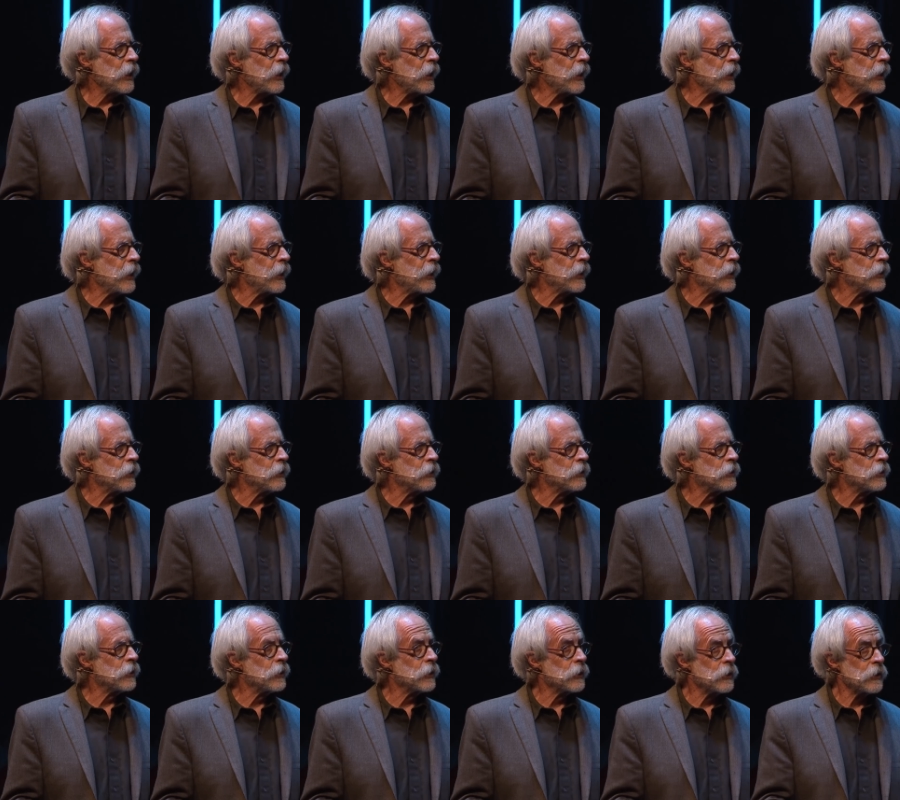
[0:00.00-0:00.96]

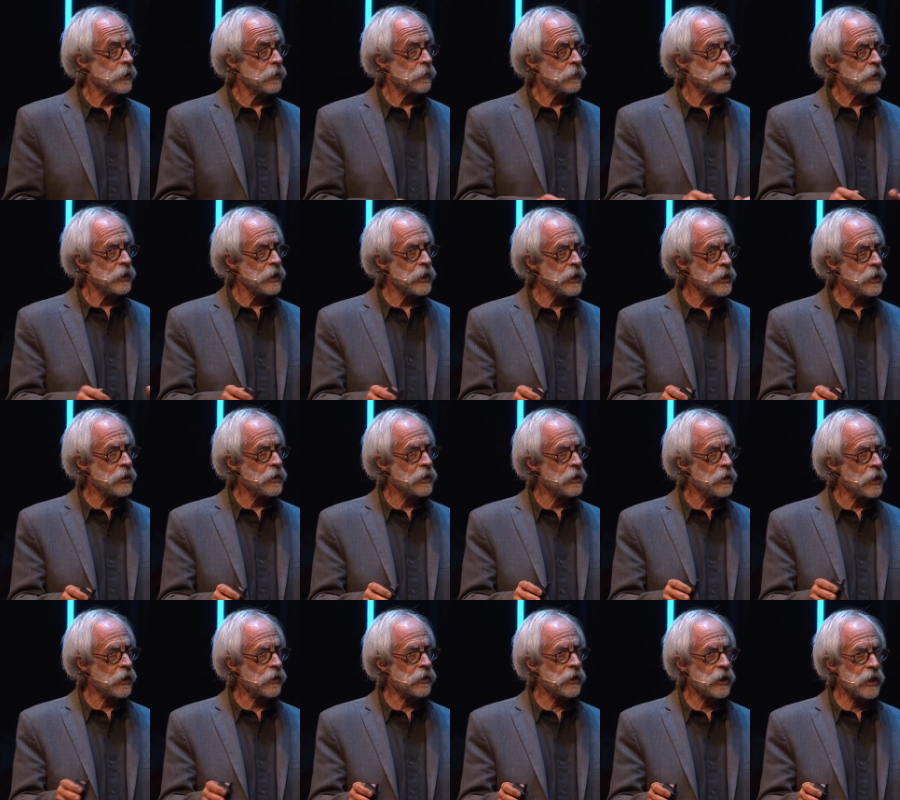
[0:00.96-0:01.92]
and need
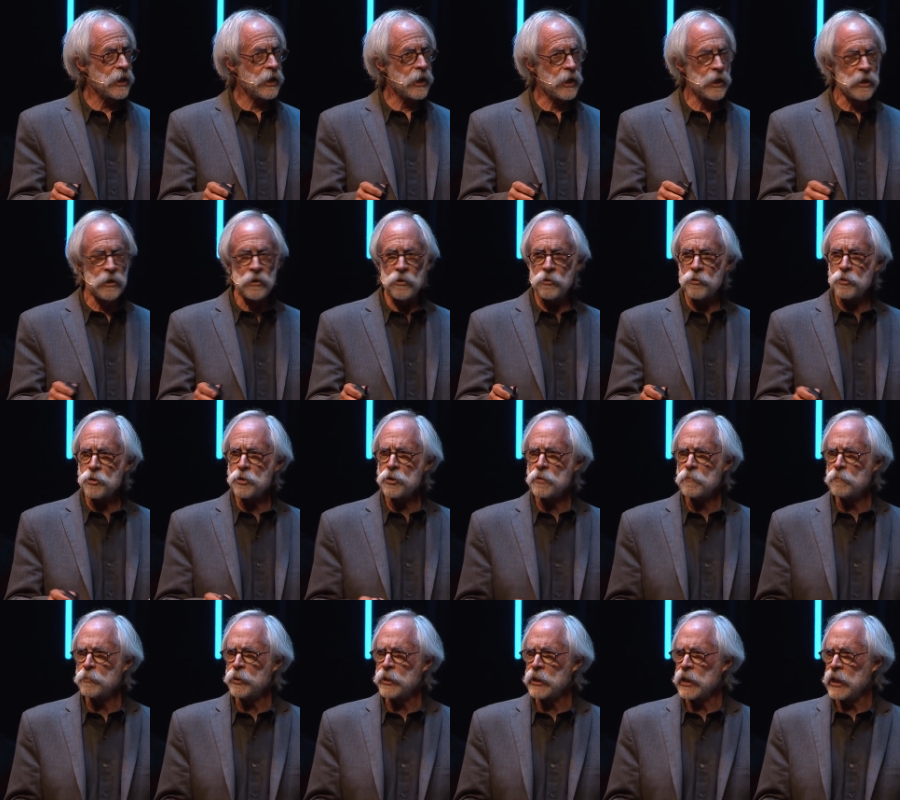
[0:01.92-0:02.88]
nothing else
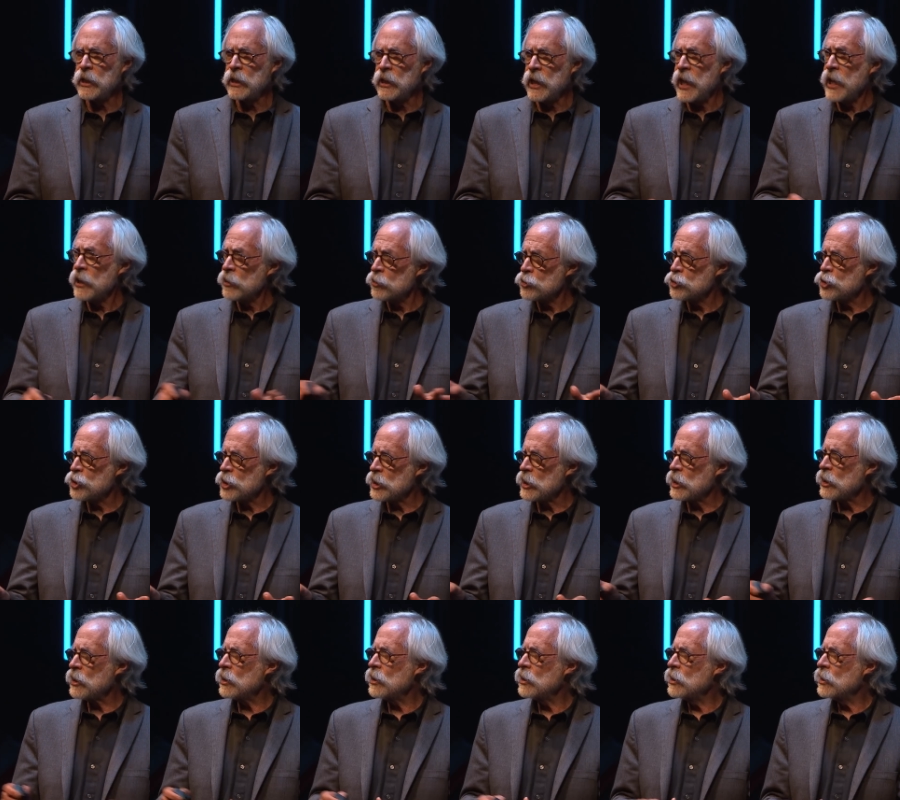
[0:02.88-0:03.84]
but an
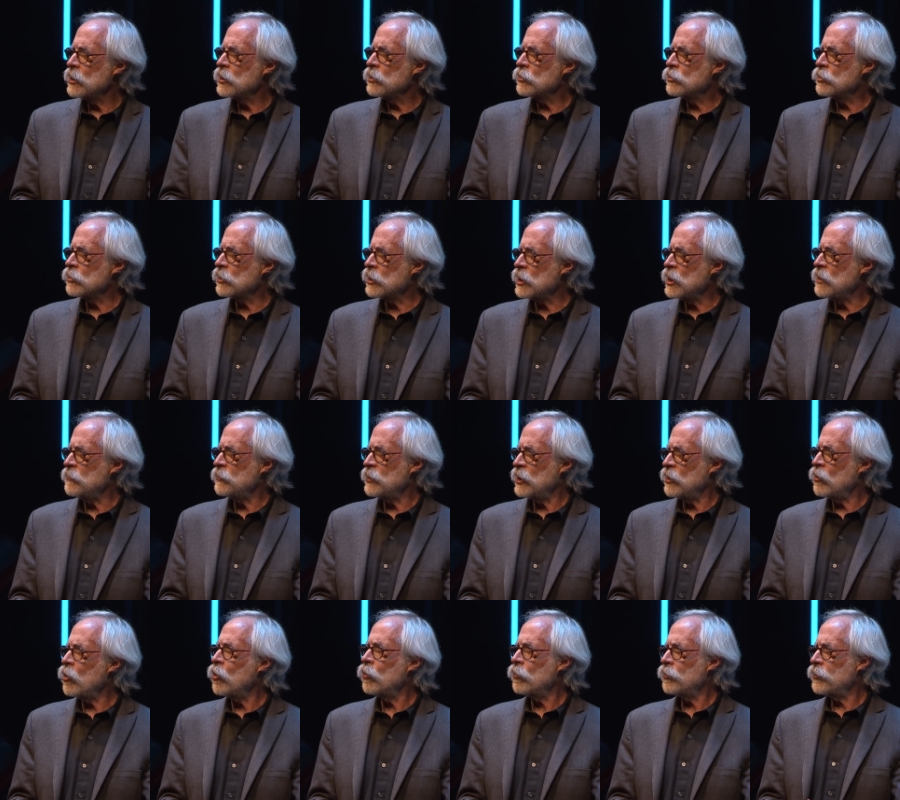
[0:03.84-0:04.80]
energy to keep
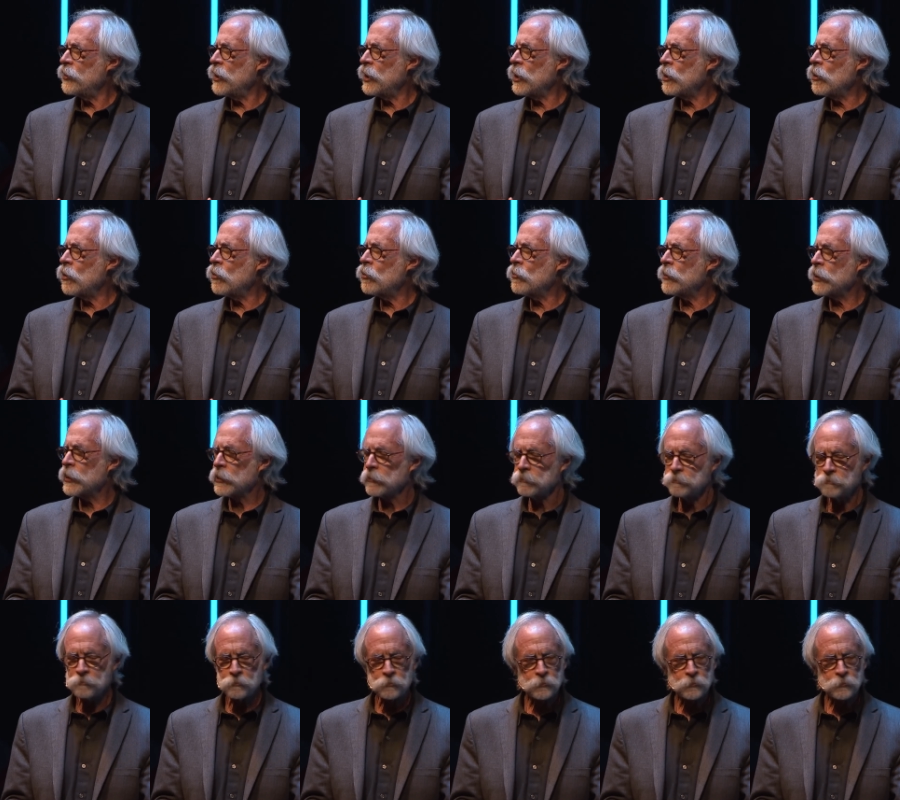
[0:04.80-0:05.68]
the whole thing going.